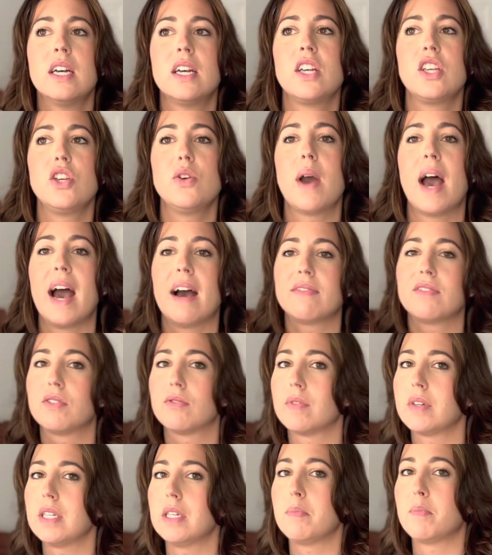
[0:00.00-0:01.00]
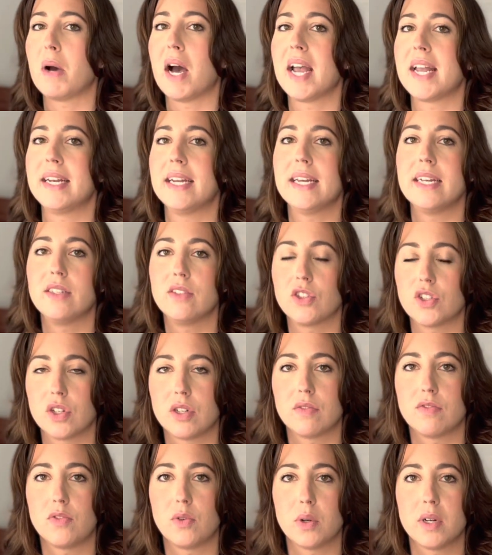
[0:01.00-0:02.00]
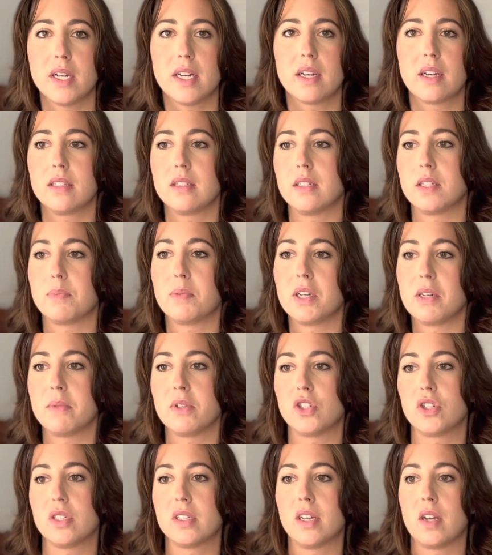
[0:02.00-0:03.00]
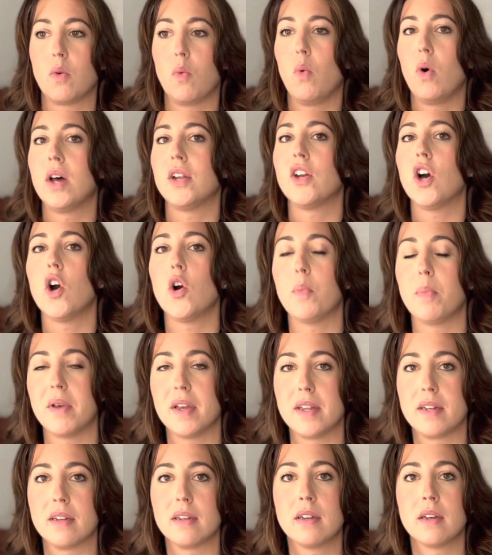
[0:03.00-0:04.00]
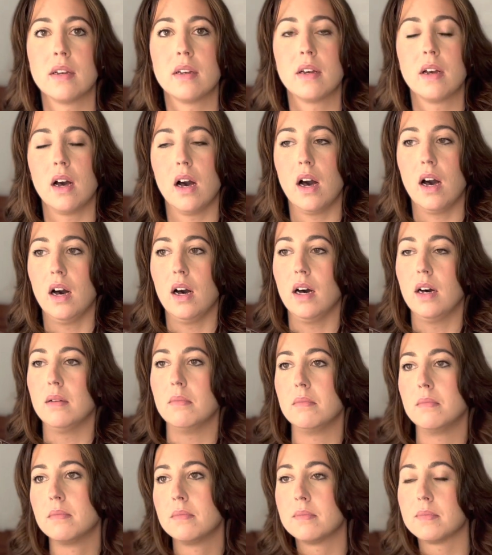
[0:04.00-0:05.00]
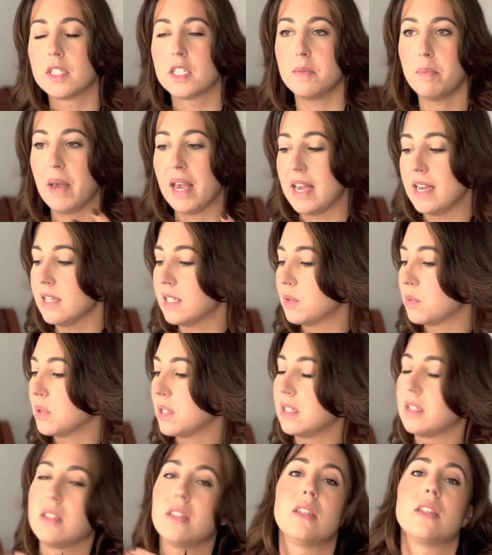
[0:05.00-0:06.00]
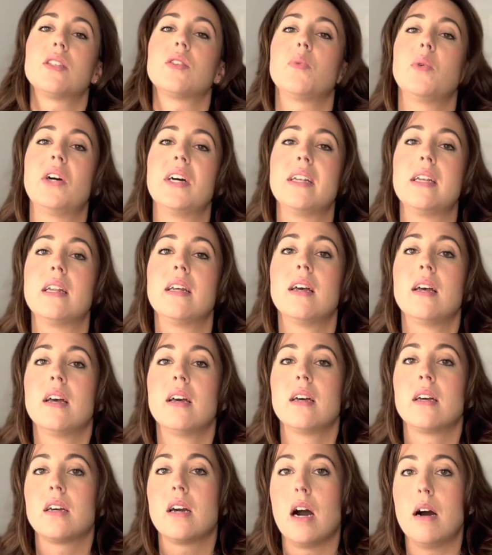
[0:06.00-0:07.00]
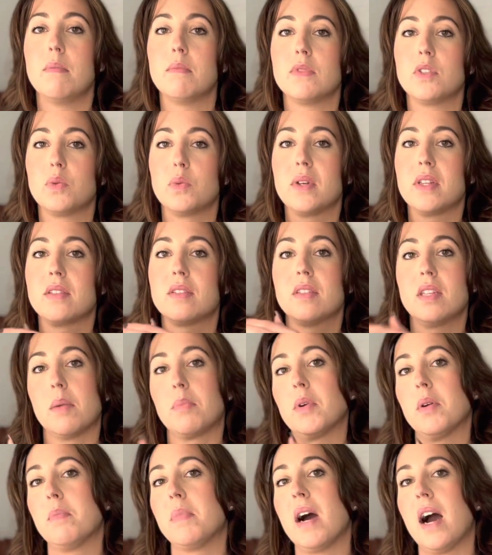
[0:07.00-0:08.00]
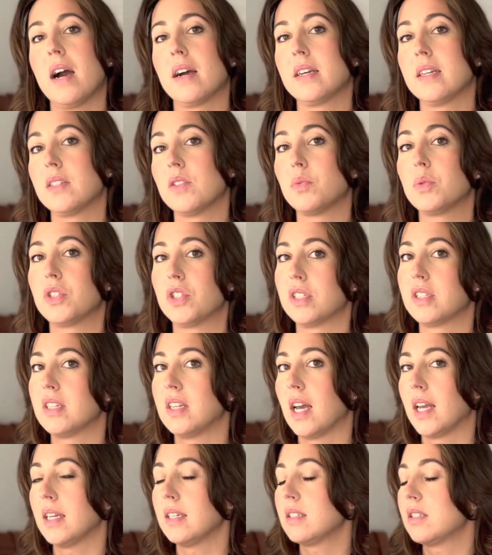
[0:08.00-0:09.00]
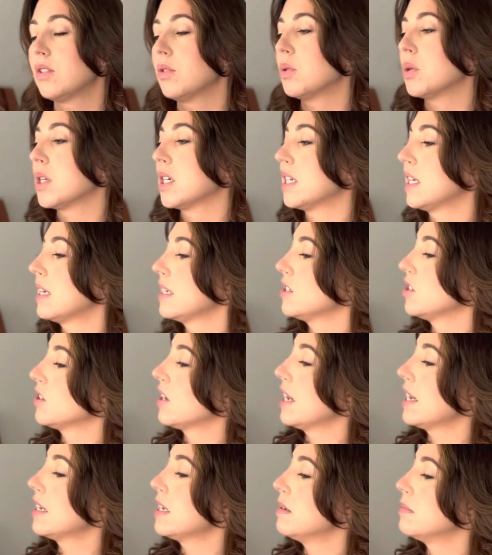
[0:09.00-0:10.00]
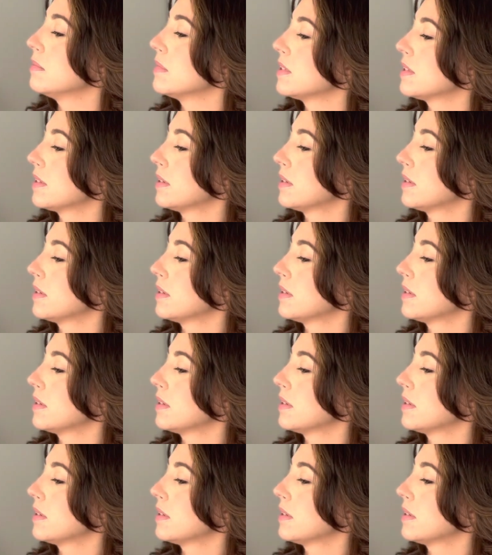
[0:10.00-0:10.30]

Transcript: you have to really buy an insert for it because it's pretty much just like one open space, whereas this one comes with separate pockets, which is nice to organize your items.